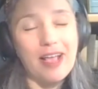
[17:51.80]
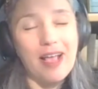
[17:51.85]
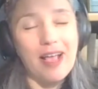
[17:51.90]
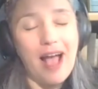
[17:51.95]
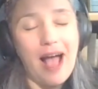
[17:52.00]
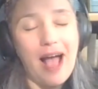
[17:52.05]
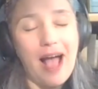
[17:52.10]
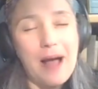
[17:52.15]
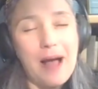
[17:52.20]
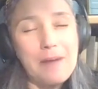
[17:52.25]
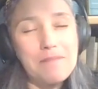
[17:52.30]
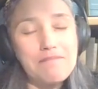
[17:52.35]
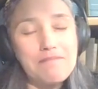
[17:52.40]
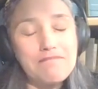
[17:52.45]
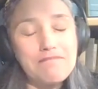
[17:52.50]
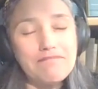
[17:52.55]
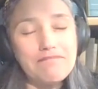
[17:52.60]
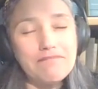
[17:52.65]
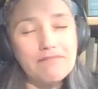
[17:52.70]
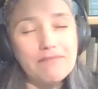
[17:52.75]

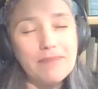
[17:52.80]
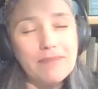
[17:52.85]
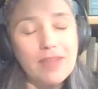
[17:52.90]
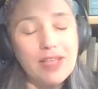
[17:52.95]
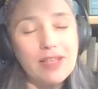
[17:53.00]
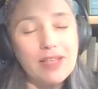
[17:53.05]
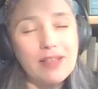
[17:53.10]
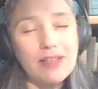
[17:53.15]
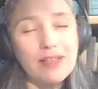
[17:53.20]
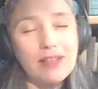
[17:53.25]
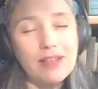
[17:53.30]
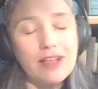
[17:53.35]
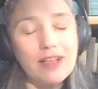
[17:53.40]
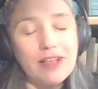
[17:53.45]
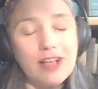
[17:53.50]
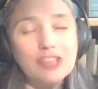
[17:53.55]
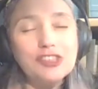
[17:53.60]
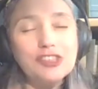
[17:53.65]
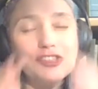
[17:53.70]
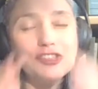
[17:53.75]
um,
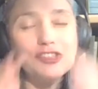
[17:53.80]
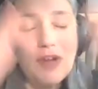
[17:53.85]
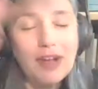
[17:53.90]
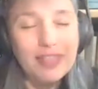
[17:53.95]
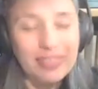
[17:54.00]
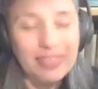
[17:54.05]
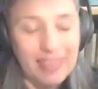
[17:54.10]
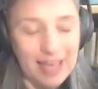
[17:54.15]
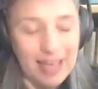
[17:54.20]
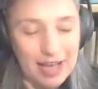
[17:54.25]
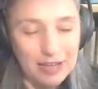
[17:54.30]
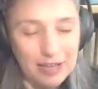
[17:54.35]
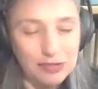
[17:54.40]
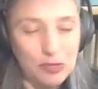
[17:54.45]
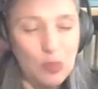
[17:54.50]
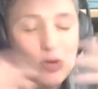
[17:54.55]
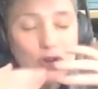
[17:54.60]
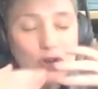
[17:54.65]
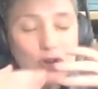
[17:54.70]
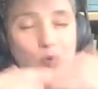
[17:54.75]
construct things
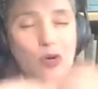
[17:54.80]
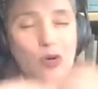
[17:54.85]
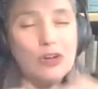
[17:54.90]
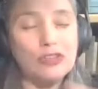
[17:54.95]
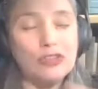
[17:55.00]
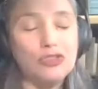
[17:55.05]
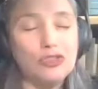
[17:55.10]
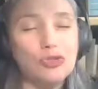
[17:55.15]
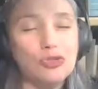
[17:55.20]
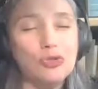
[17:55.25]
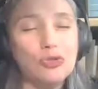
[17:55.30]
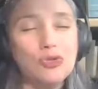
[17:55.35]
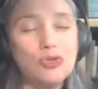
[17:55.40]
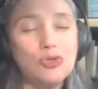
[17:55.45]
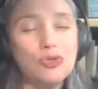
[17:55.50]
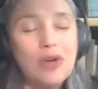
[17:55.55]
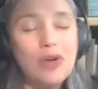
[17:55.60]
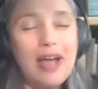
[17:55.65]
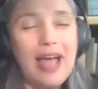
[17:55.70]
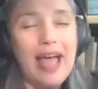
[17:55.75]
or or
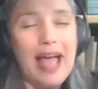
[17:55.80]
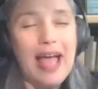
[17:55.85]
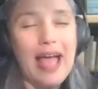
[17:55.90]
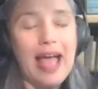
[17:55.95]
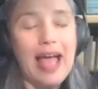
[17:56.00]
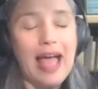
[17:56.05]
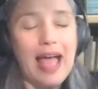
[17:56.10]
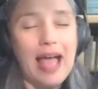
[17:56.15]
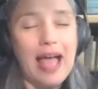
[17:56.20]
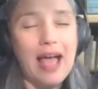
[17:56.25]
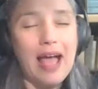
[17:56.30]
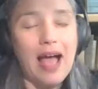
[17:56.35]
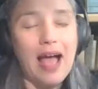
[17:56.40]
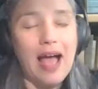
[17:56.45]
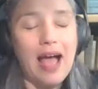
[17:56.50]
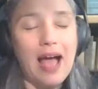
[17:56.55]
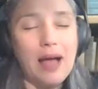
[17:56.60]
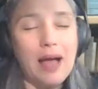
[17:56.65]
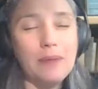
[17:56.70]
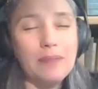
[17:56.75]
to
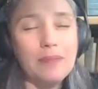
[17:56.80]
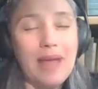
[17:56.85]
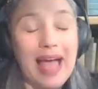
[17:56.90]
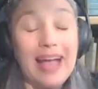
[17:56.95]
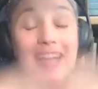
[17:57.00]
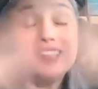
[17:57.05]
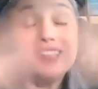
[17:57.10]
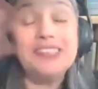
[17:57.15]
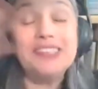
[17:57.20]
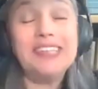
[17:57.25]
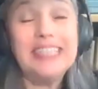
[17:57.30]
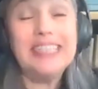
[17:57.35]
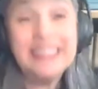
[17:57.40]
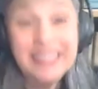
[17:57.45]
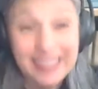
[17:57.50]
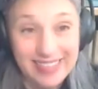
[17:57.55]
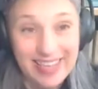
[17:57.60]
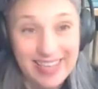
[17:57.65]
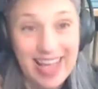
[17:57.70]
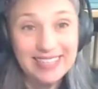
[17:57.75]
um, accede
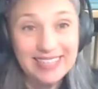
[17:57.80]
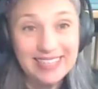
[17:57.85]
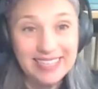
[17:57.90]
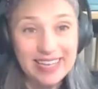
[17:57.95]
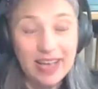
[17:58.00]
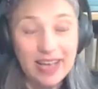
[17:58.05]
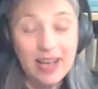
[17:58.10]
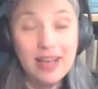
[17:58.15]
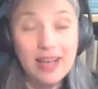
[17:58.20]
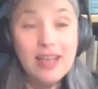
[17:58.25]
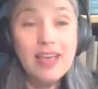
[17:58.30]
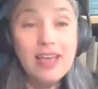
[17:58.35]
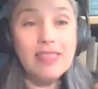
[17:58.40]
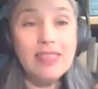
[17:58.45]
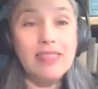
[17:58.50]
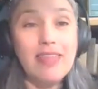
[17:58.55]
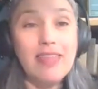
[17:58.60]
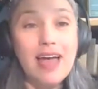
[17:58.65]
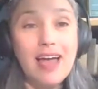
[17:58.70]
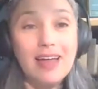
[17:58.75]
to the idea
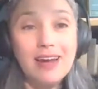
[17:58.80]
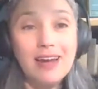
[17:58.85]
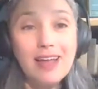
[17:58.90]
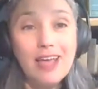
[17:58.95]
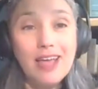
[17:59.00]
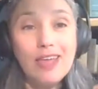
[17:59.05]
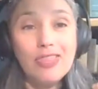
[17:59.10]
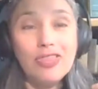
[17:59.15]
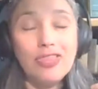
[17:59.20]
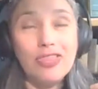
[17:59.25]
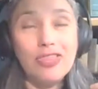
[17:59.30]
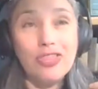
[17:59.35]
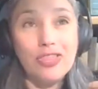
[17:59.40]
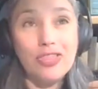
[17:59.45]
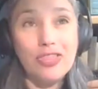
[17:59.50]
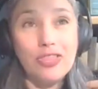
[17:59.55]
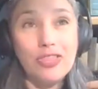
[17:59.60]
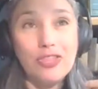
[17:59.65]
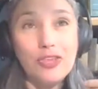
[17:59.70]
that mm-hmm.